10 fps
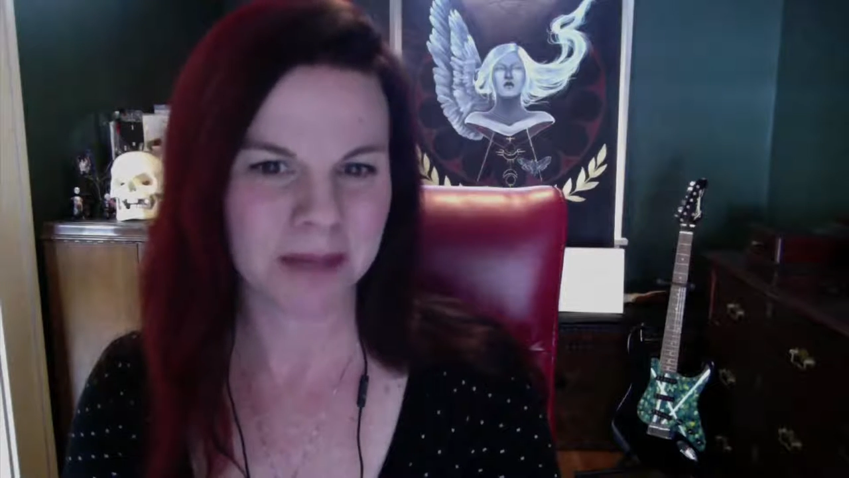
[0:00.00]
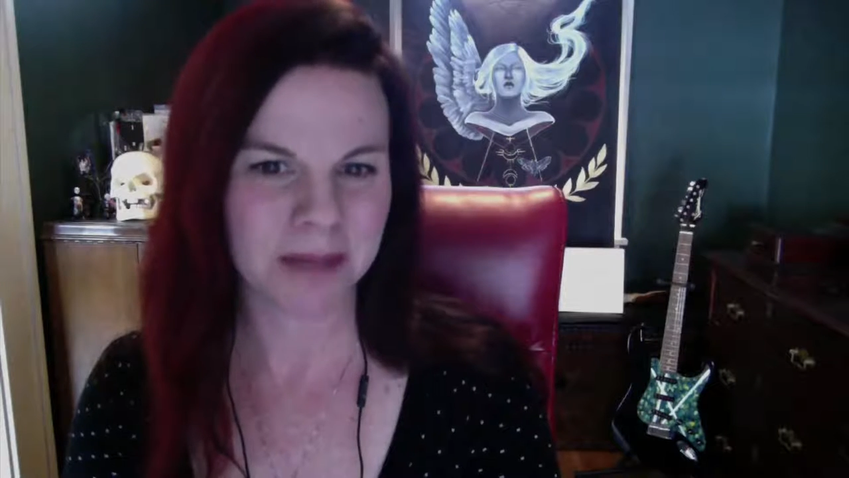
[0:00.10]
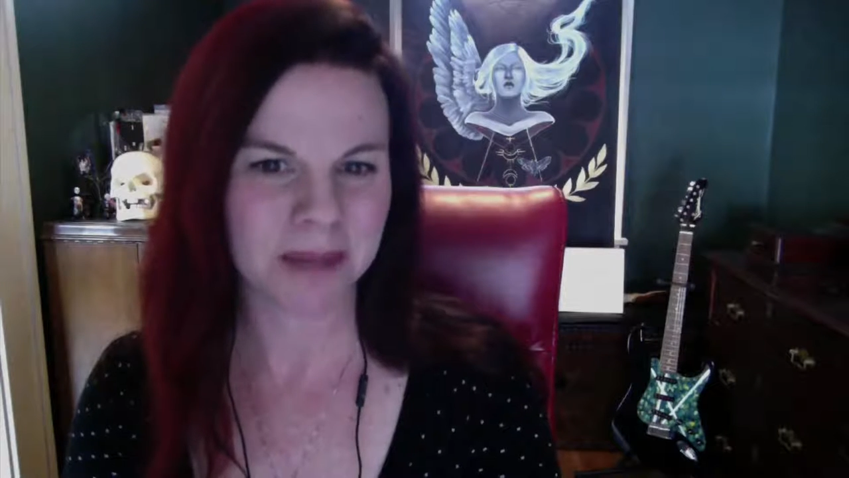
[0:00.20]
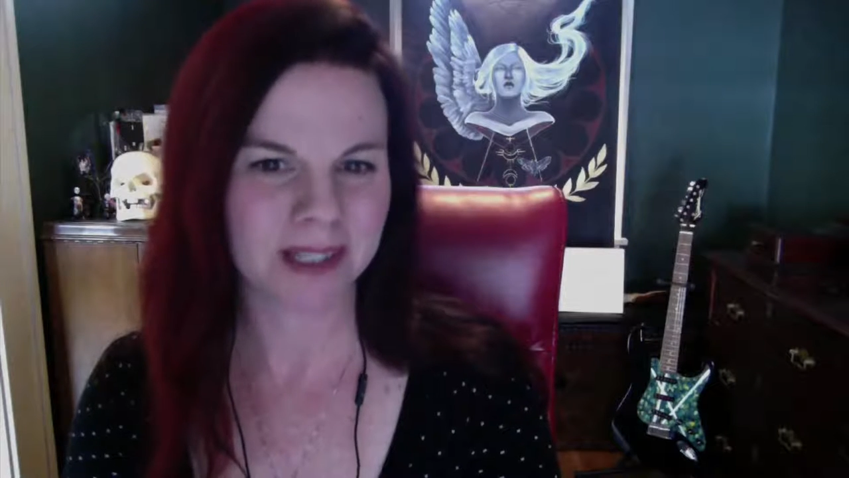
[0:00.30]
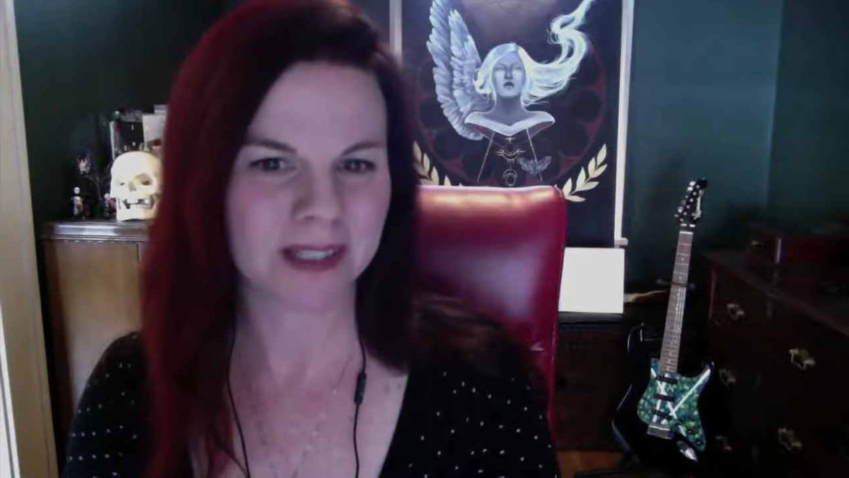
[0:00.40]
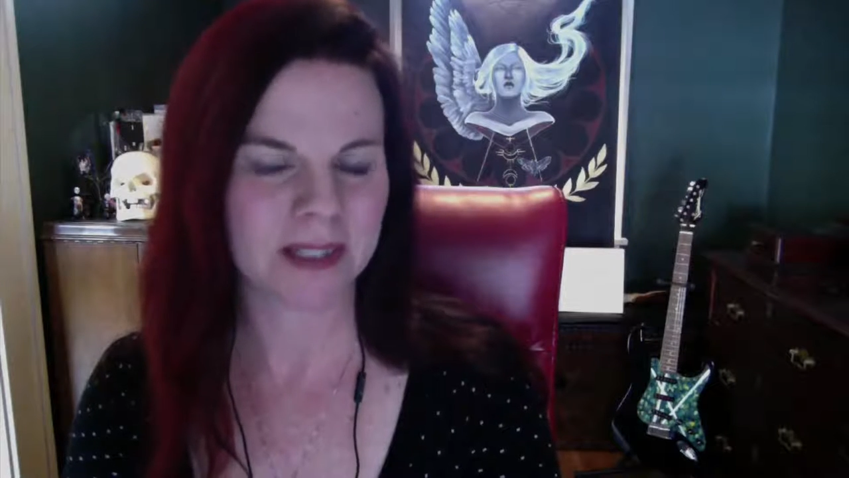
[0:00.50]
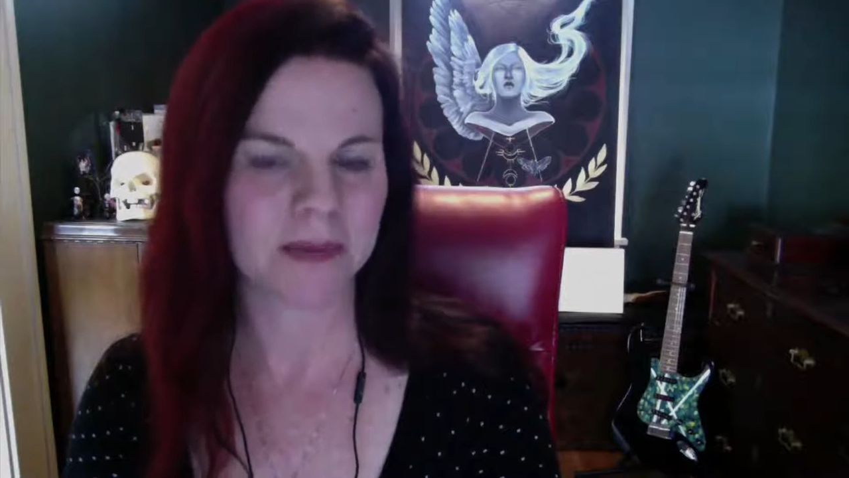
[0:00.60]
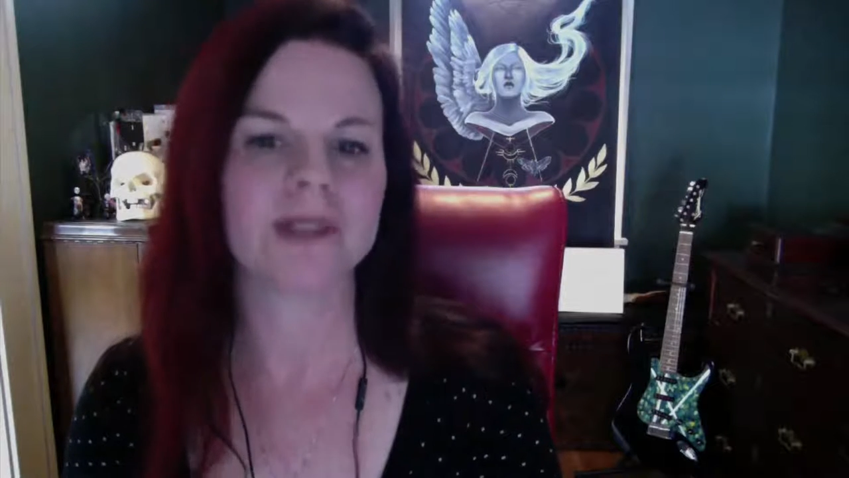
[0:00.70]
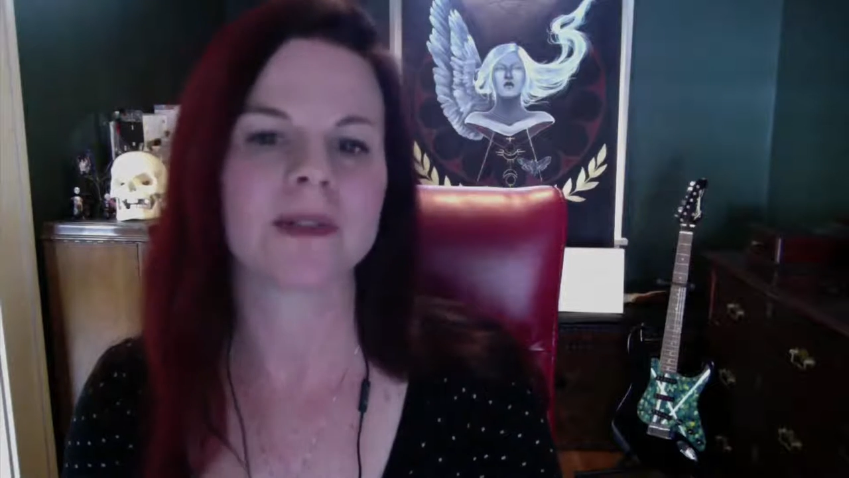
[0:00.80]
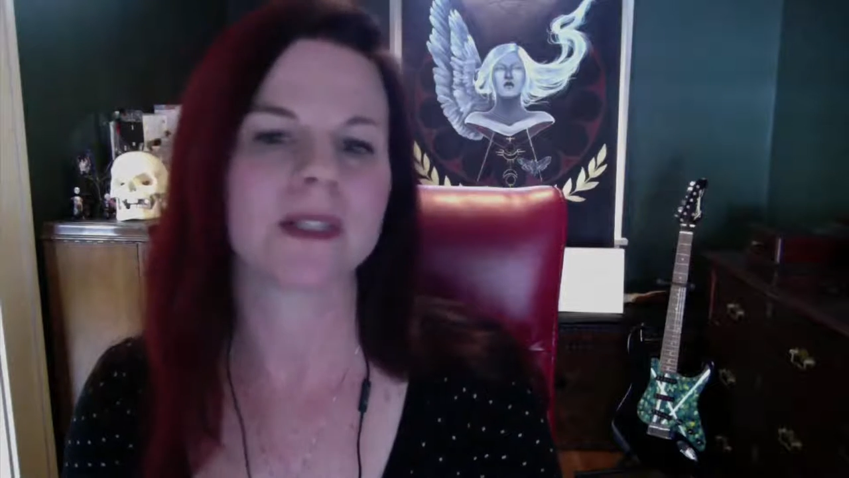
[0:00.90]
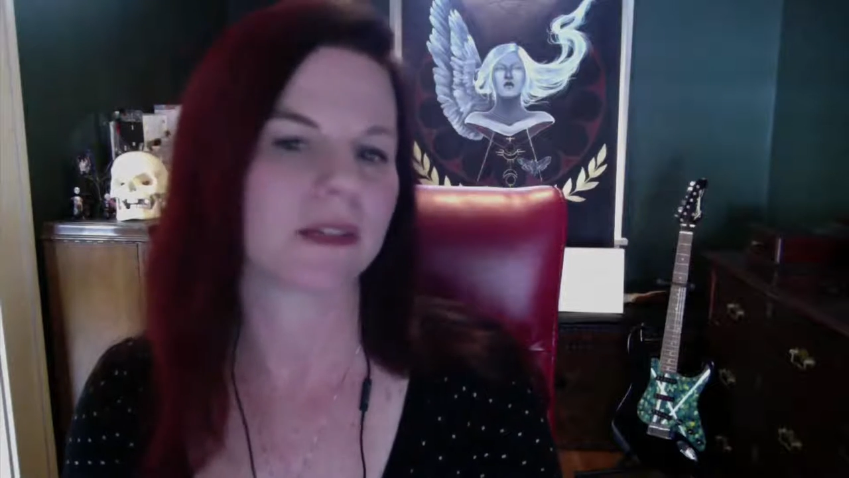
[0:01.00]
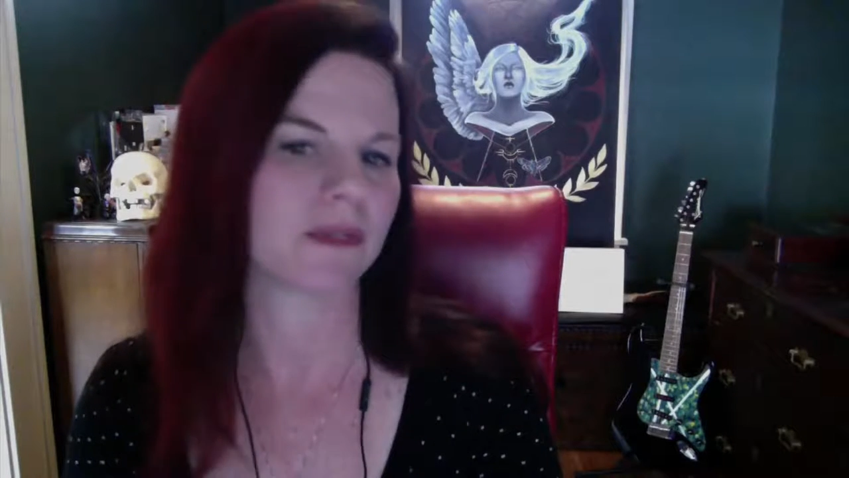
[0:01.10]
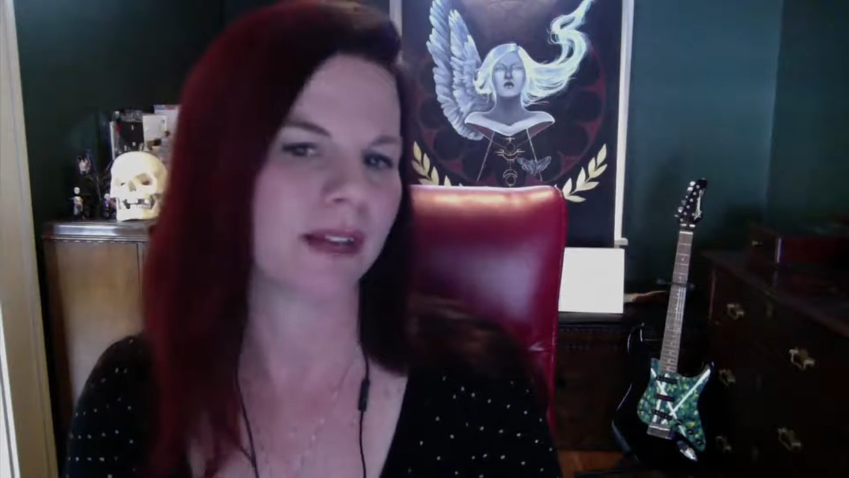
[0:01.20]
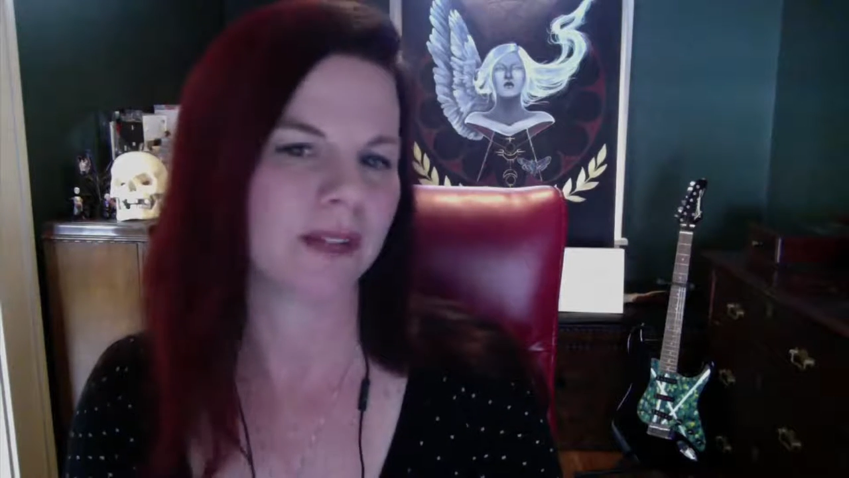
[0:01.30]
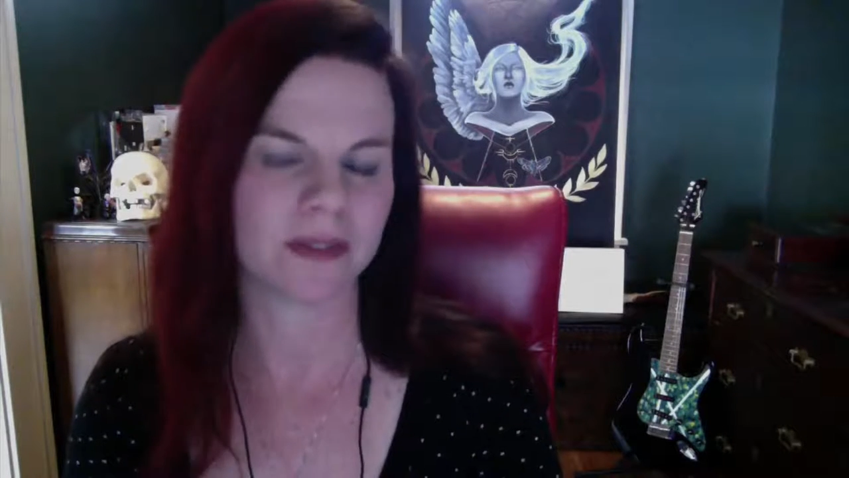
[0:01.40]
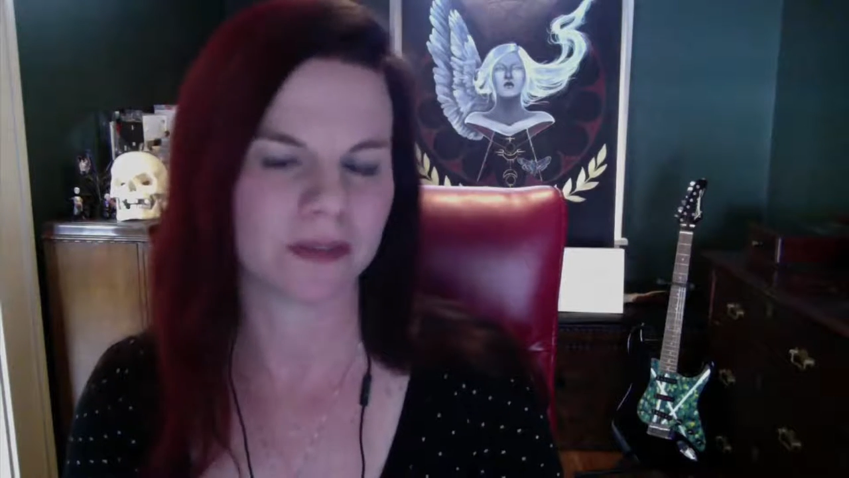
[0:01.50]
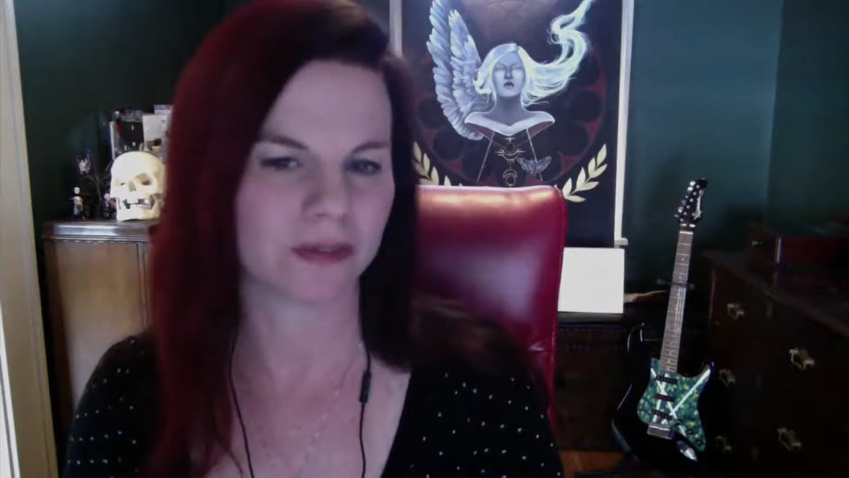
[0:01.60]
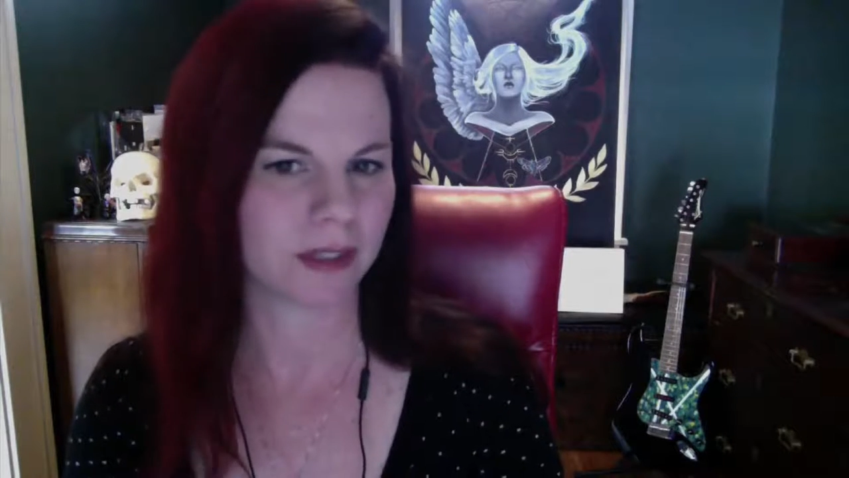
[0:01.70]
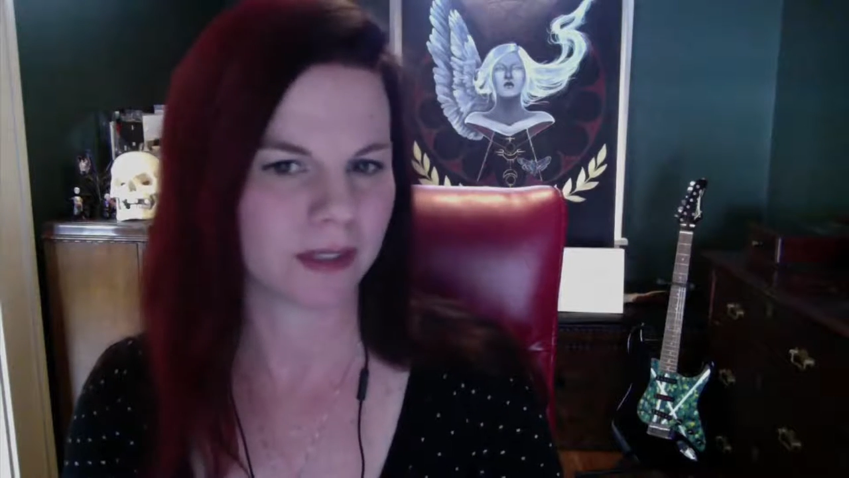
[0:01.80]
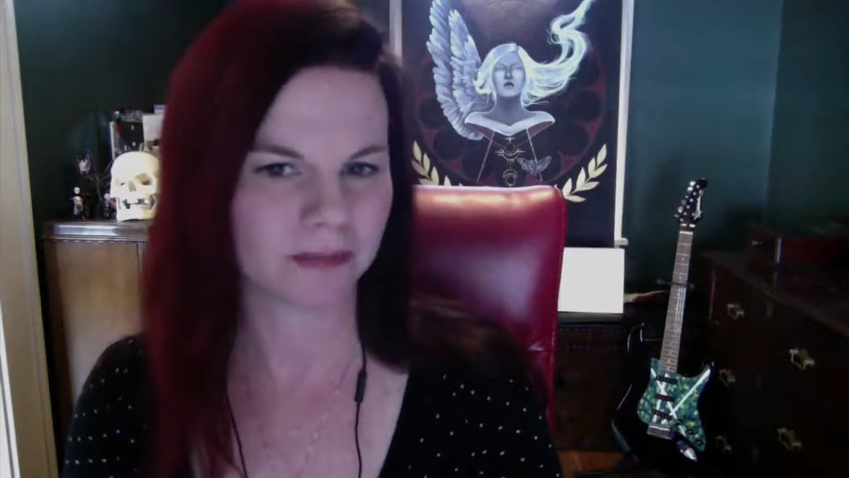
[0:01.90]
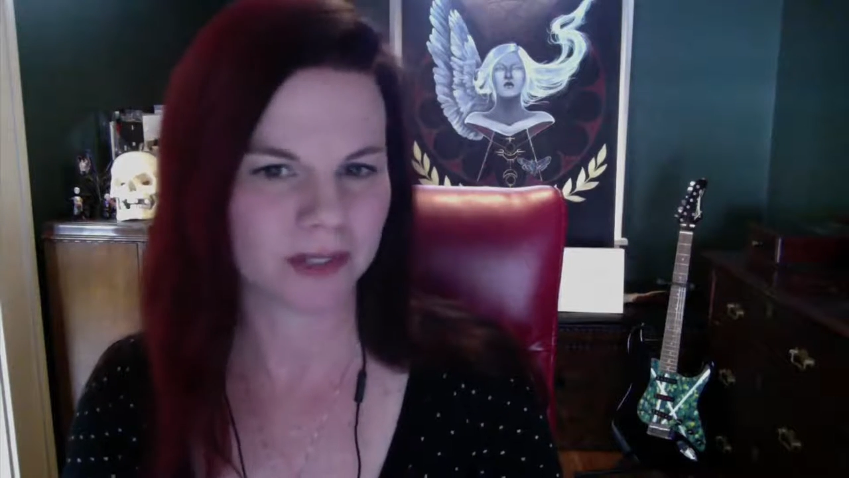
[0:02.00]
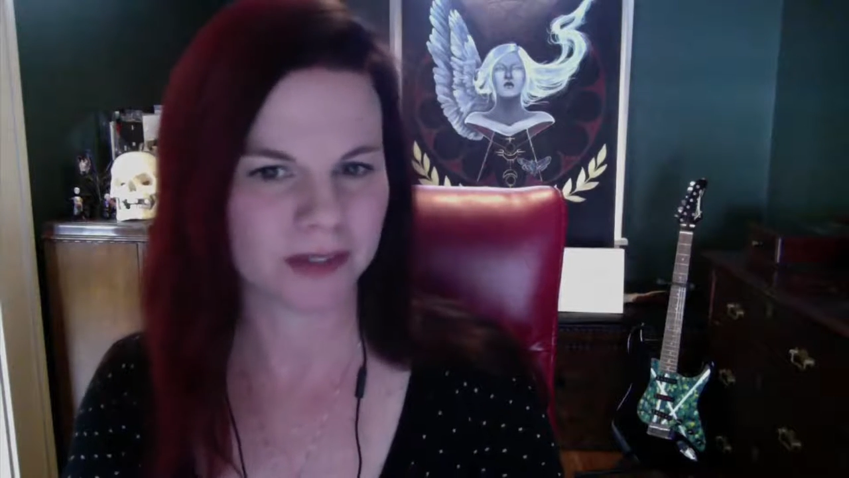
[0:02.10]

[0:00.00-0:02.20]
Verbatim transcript: because they want to do a gift, have a gift for,